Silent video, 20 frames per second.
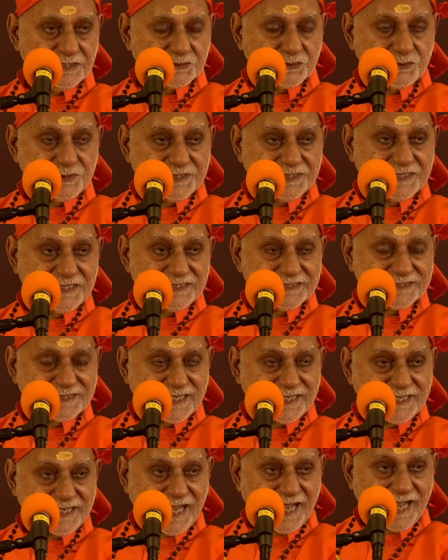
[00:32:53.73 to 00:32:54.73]
So it is
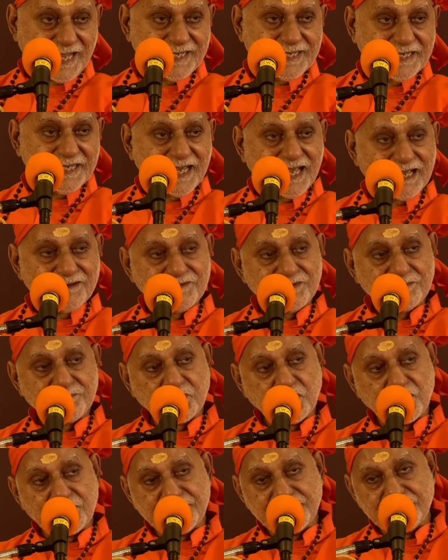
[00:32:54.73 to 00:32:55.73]
that I have a
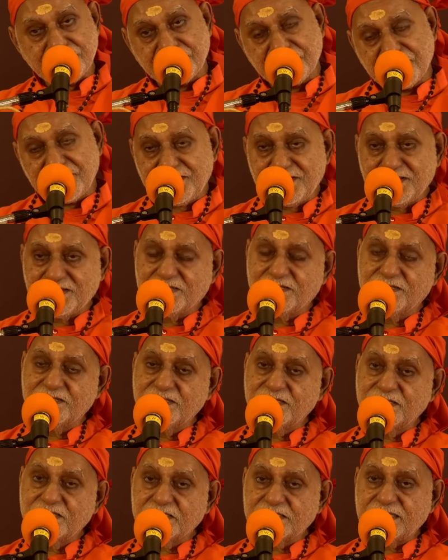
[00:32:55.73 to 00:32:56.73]
body feeling.